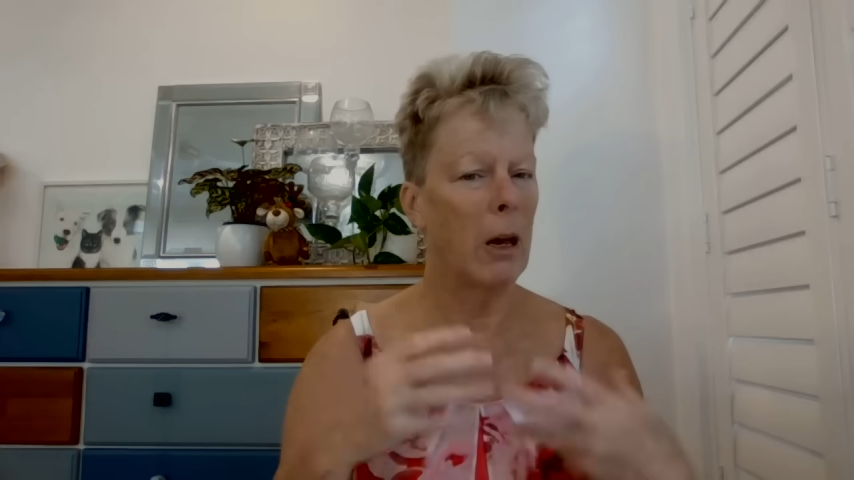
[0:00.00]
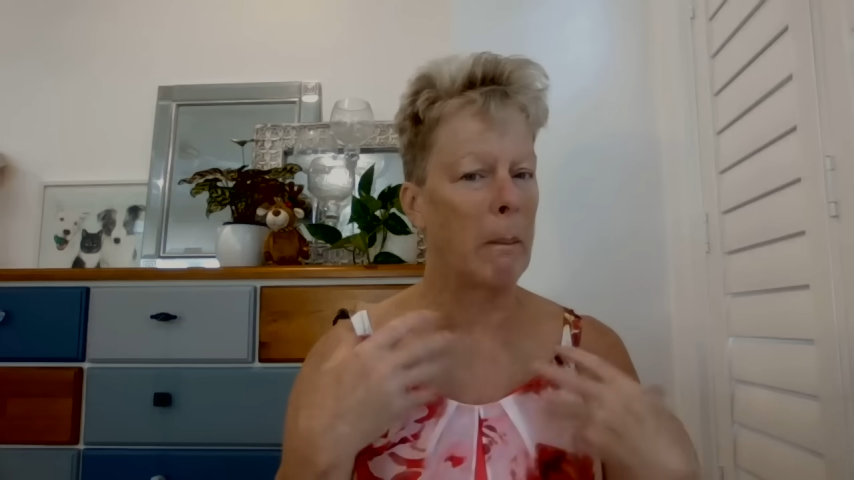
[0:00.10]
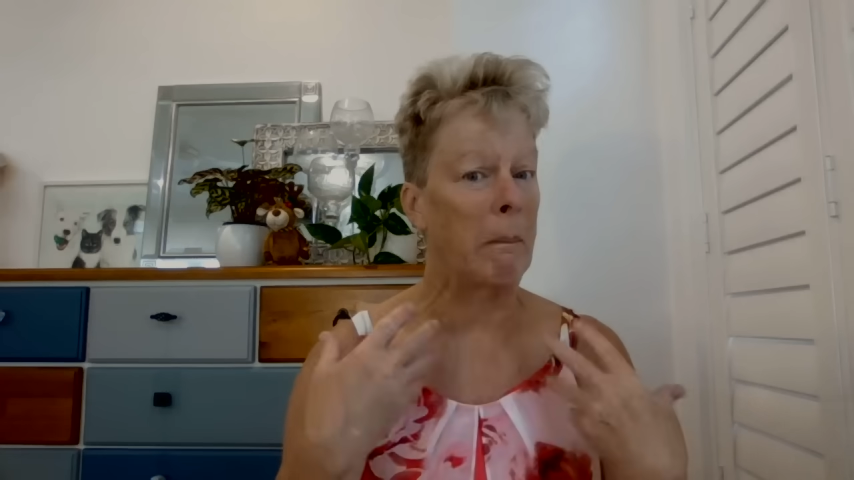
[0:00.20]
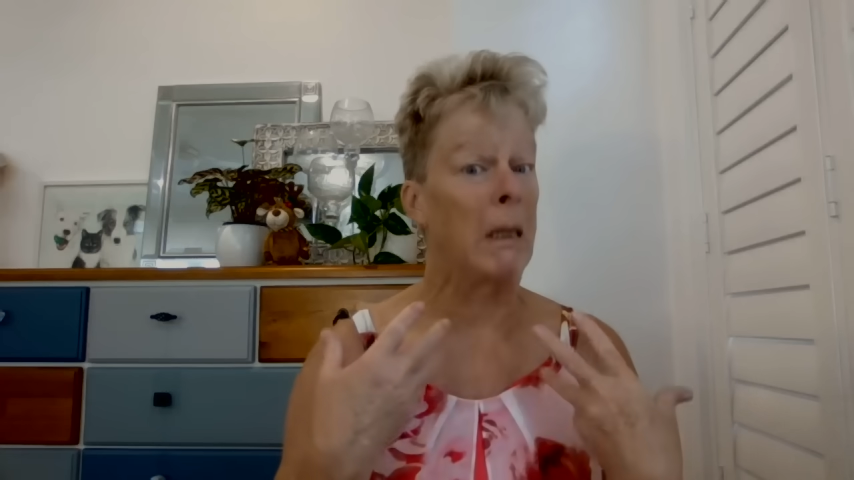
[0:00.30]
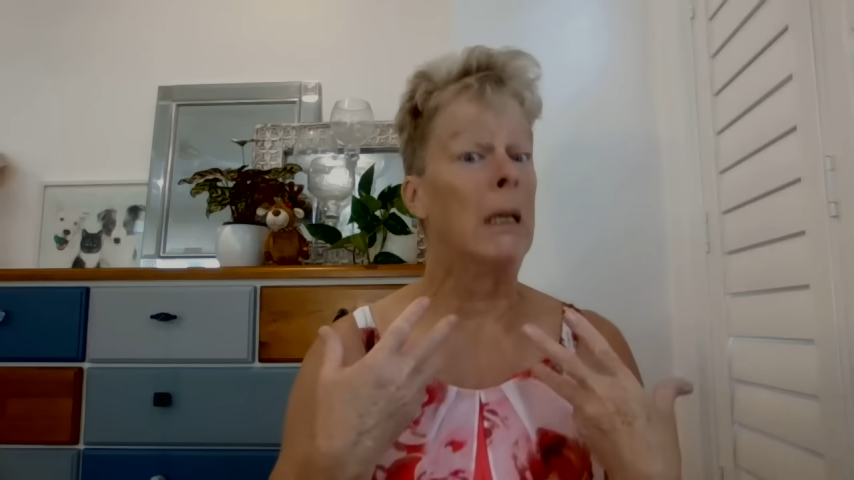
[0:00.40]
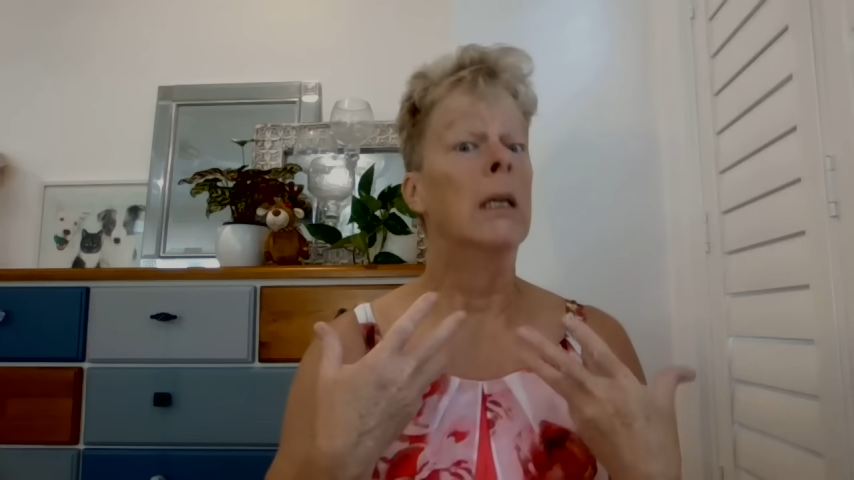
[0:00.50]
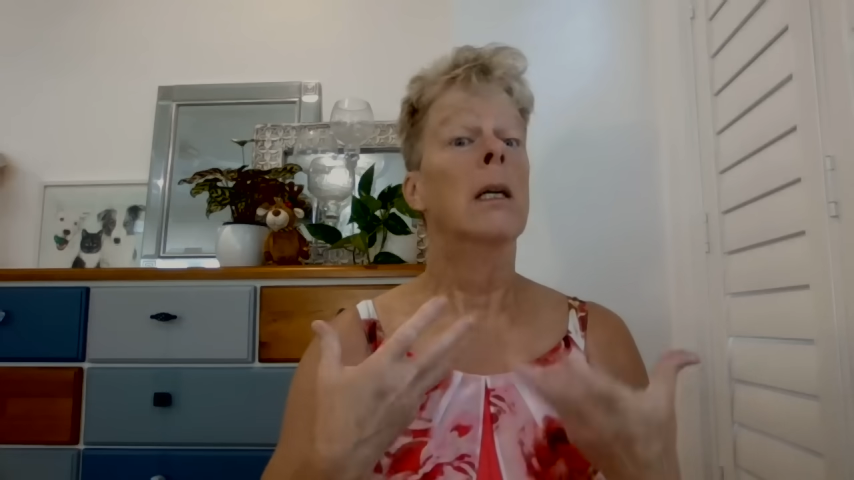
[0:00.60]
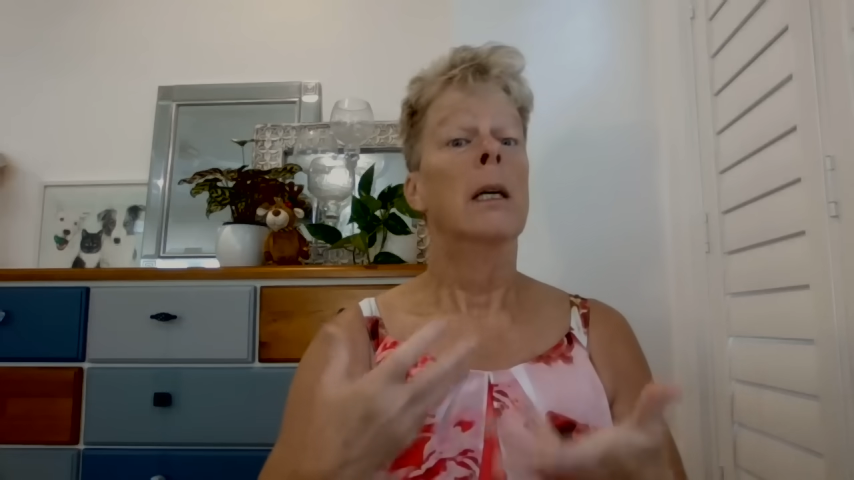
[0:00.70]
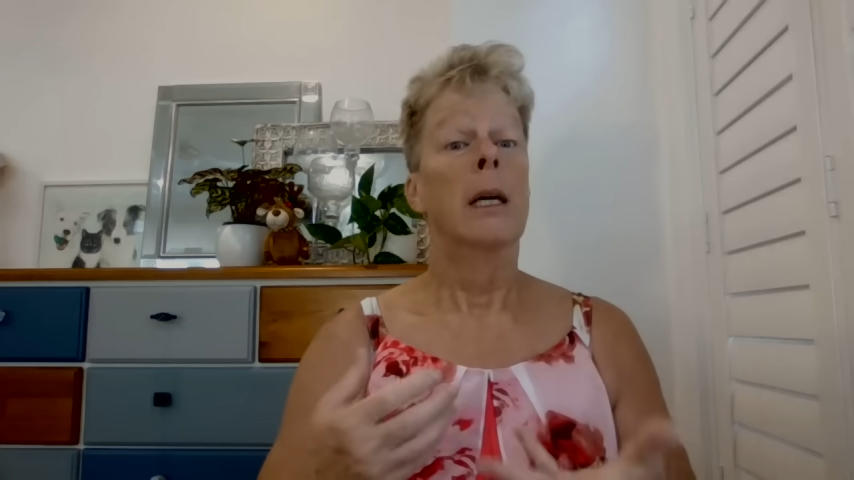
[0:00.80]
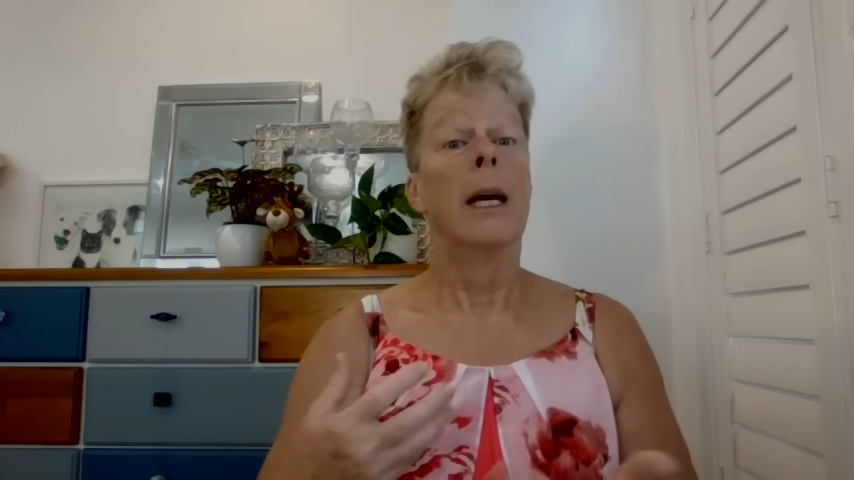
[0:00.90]
So
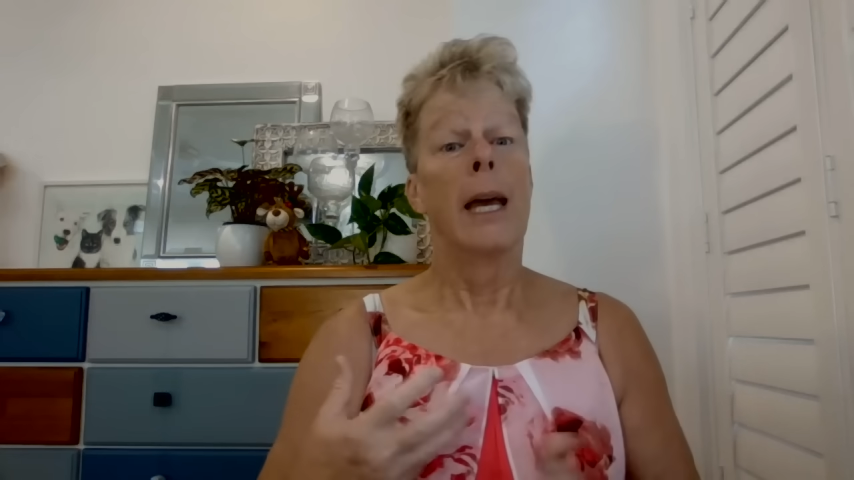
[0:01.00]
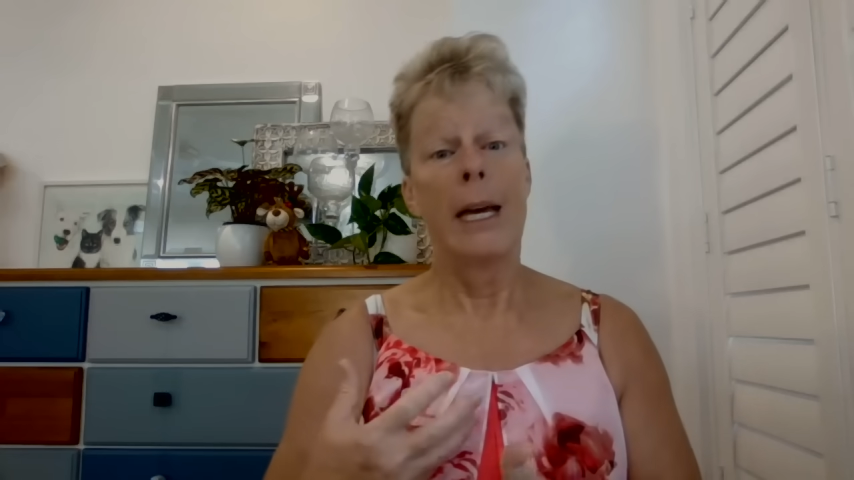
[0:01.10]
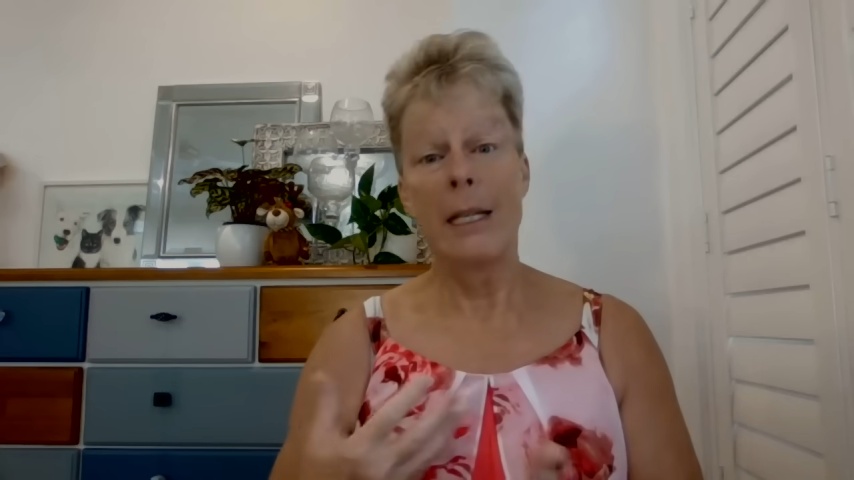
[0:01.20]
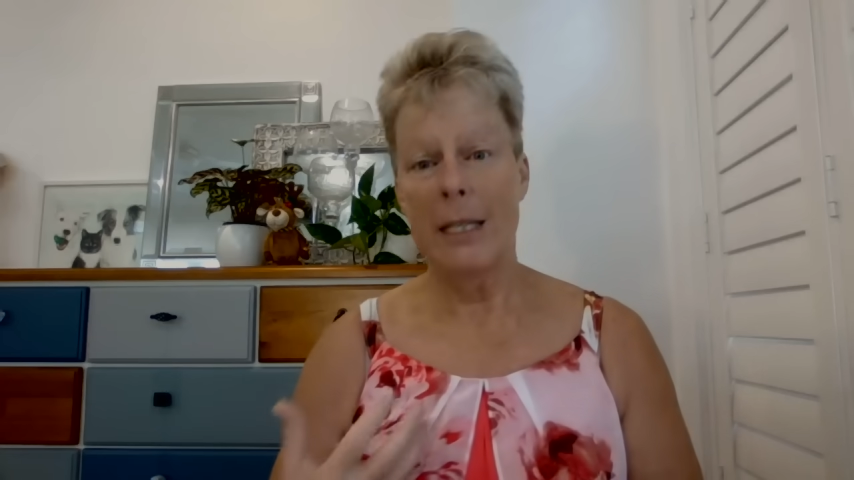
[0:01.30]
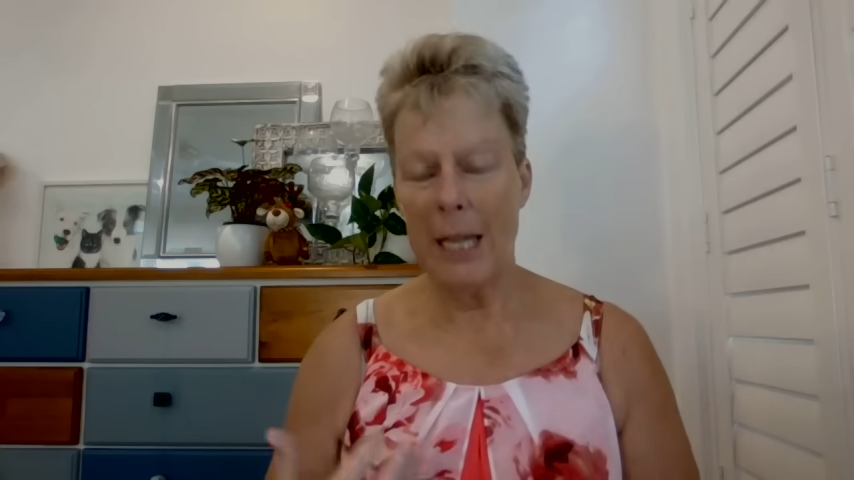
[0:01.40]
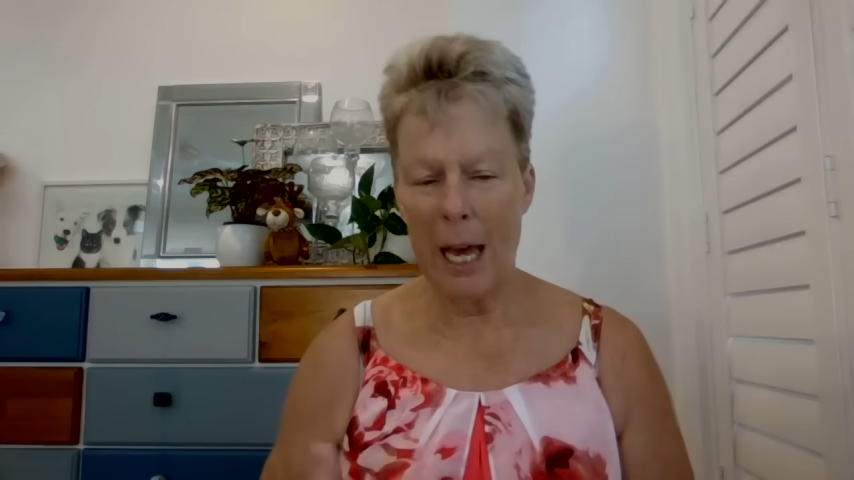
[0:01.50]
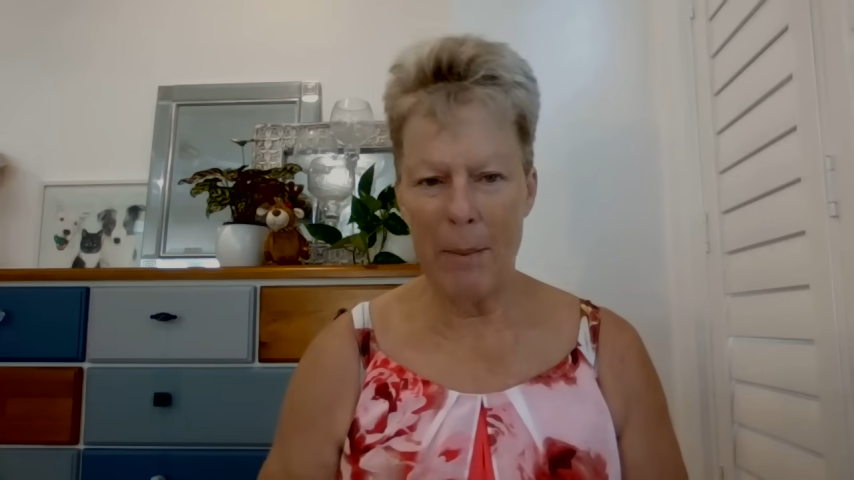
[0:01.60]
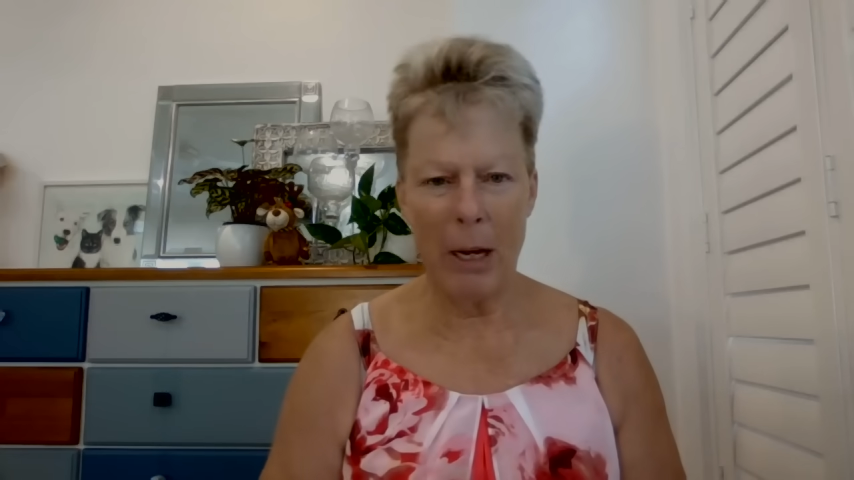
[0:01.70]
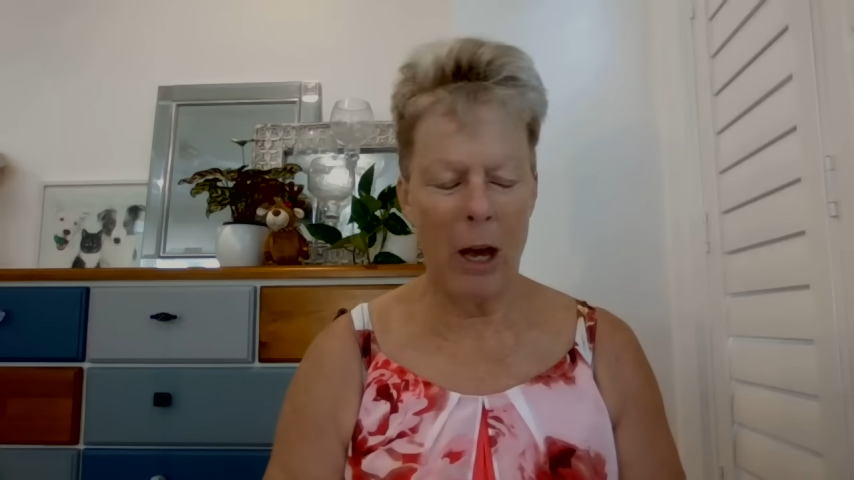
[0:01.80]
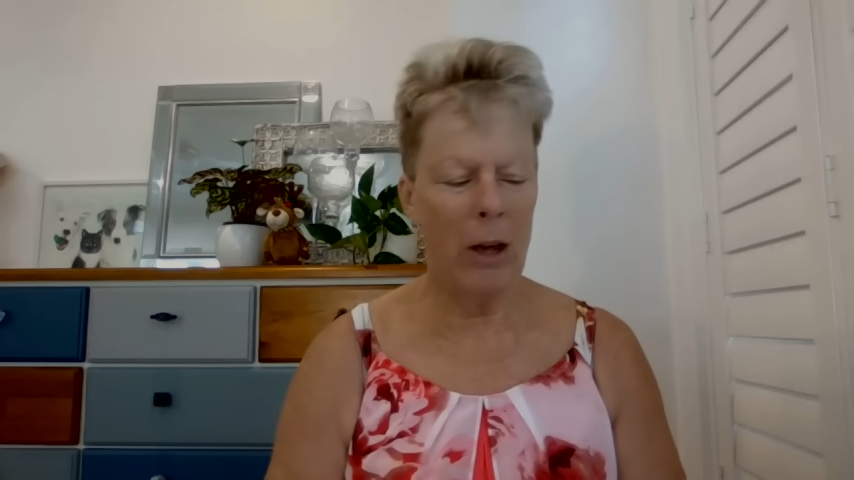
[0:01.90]

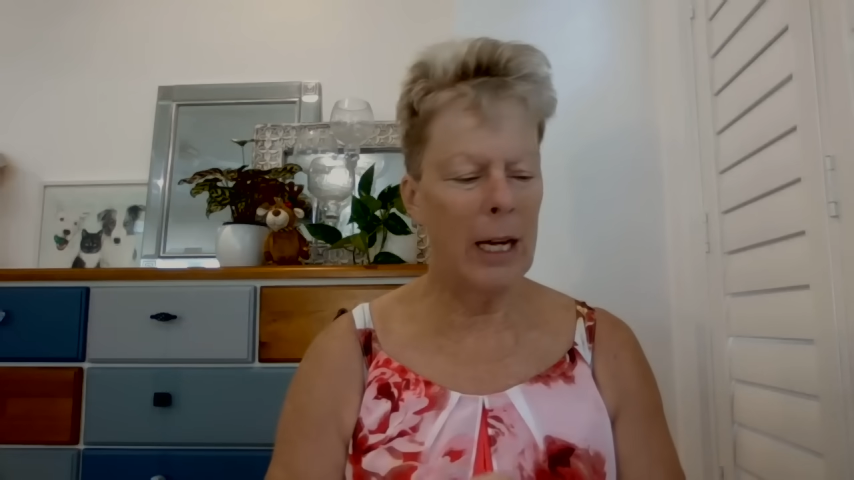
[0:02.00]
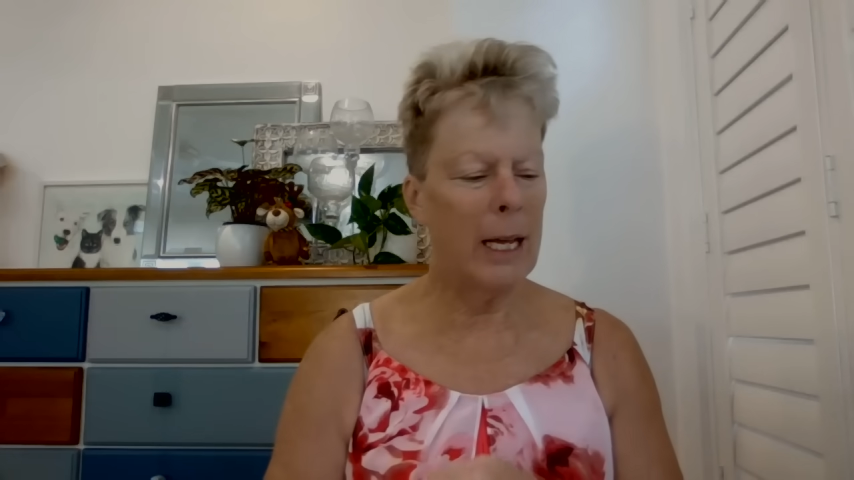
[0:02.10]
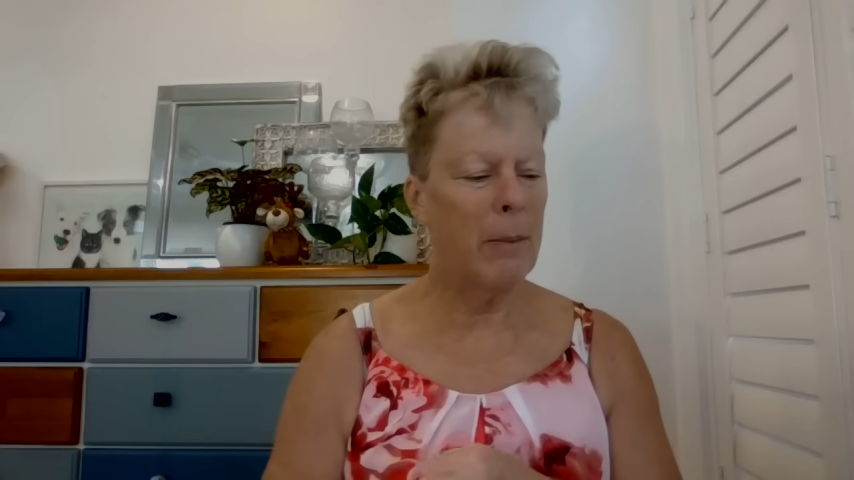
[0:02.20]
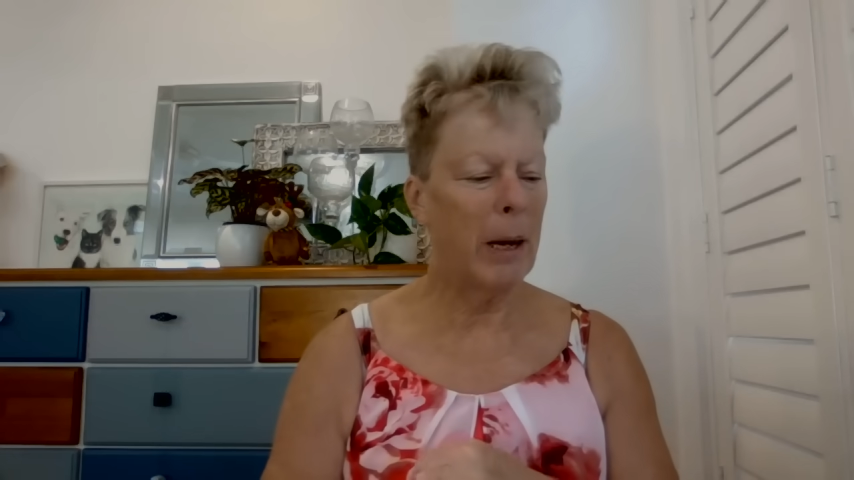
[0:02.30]
entertainment only,